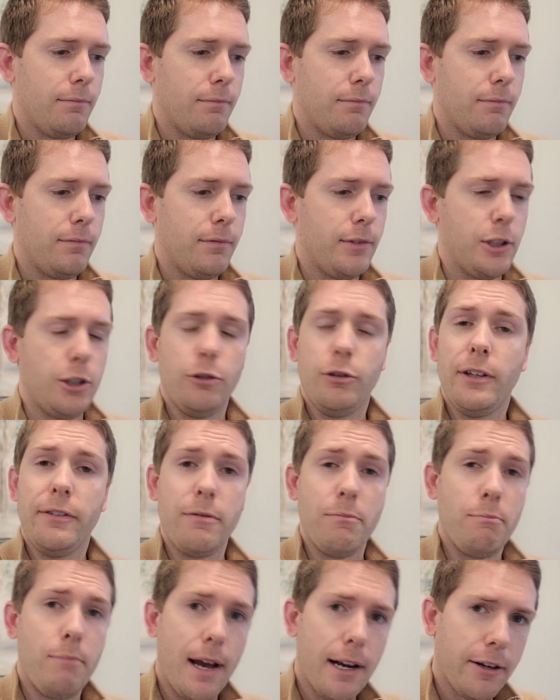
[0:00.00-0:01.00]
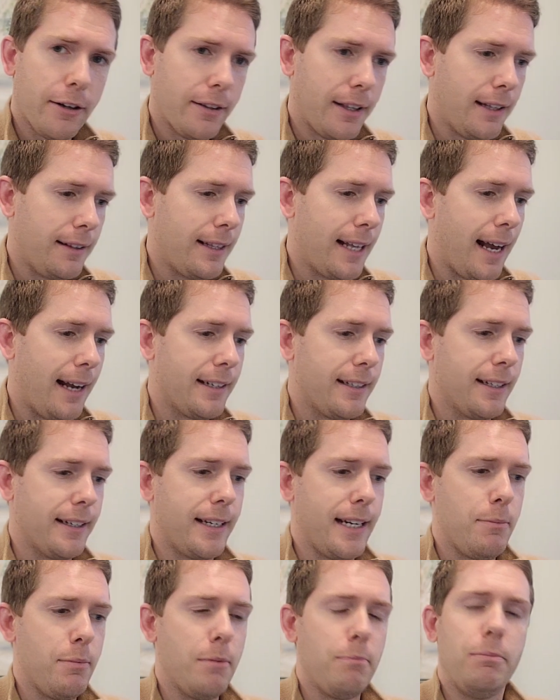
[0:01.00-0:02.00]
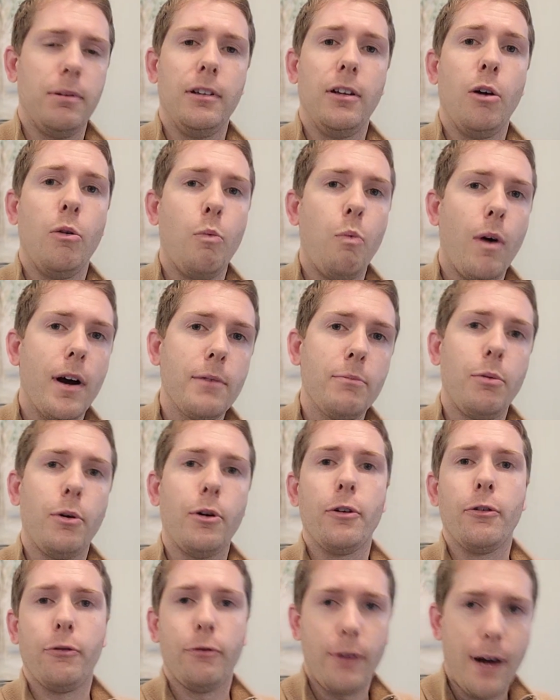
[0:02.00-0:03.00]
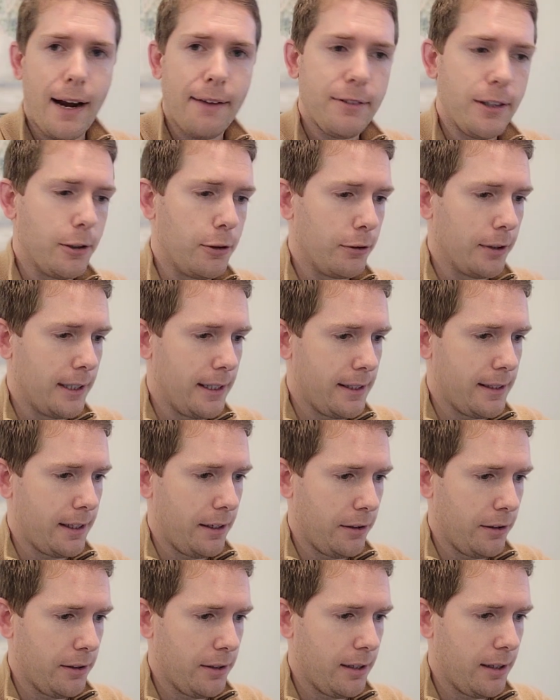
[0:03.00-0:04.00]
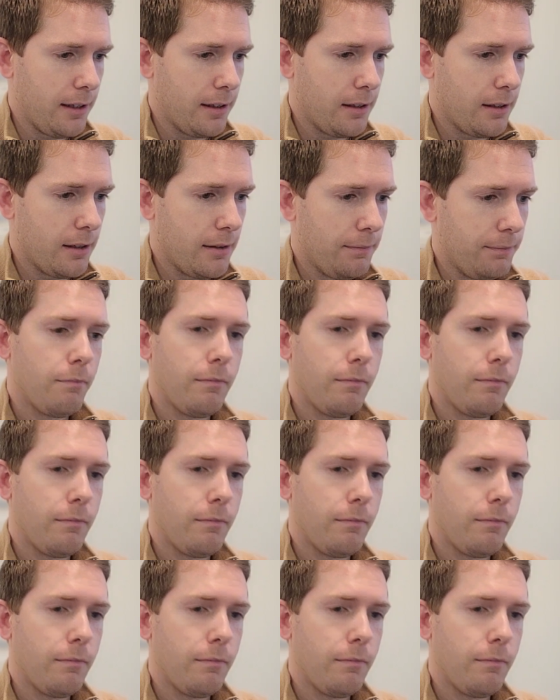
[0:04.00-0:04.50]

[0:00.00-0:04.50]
do even better than that to keep it below 1.5 degrees Celsius.